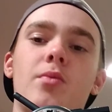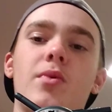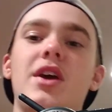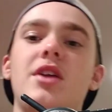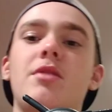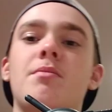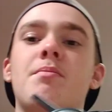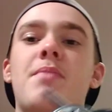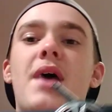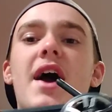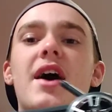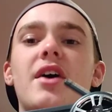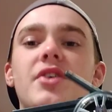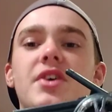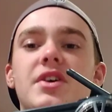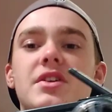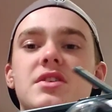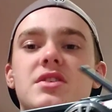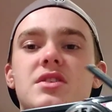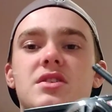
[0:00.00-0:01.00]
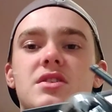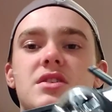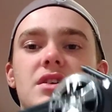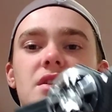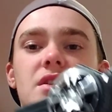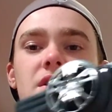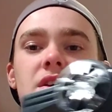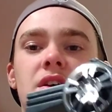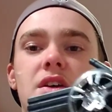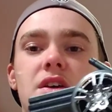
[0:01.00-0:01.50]
weight balance
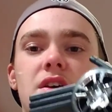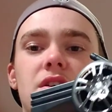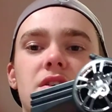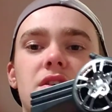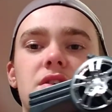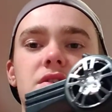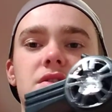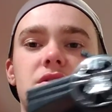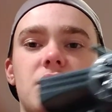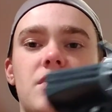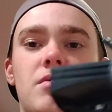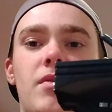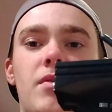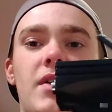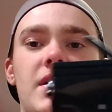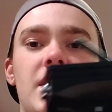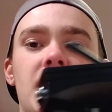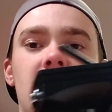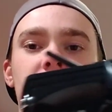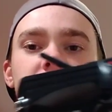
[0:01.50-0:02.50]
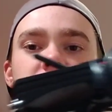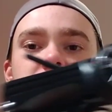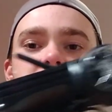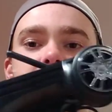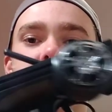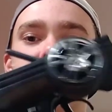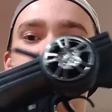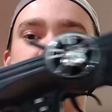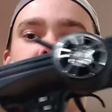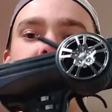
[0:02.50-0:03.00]
is quite
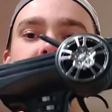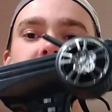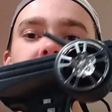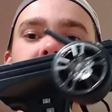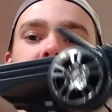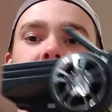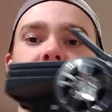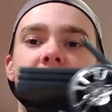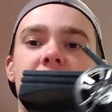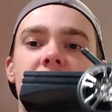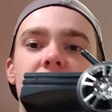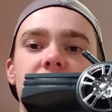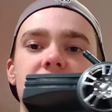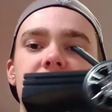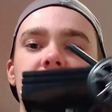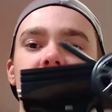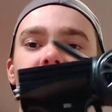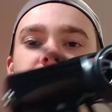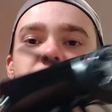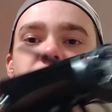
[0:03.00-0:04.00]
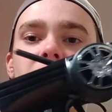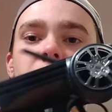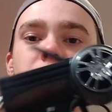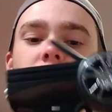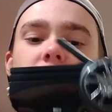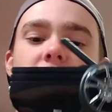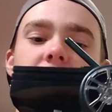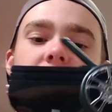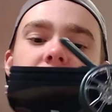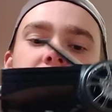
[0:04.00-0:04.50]
nice. If you can balance it
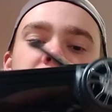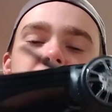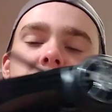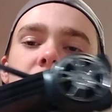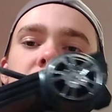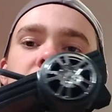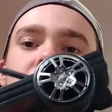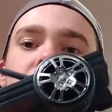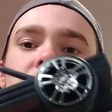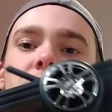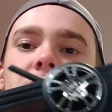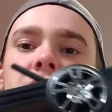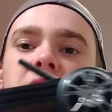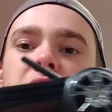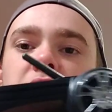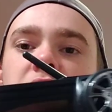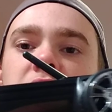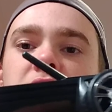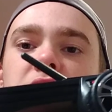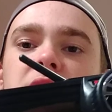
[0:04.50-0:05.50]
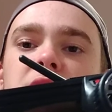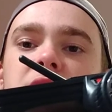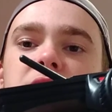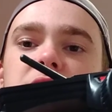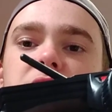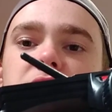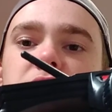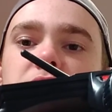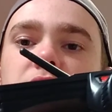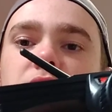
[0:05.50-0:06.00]
from right here, it
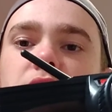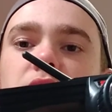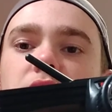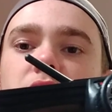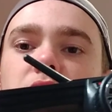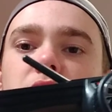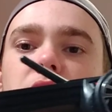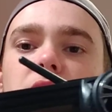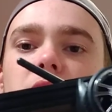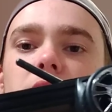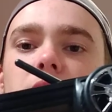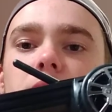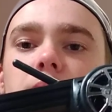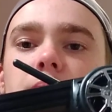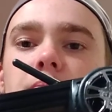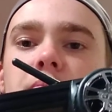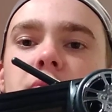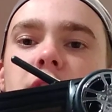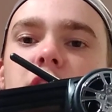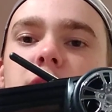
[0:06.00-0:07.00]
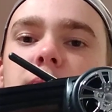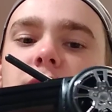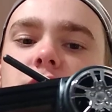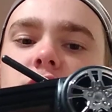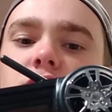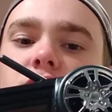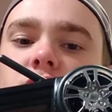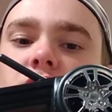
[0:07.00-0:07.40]
is pretty much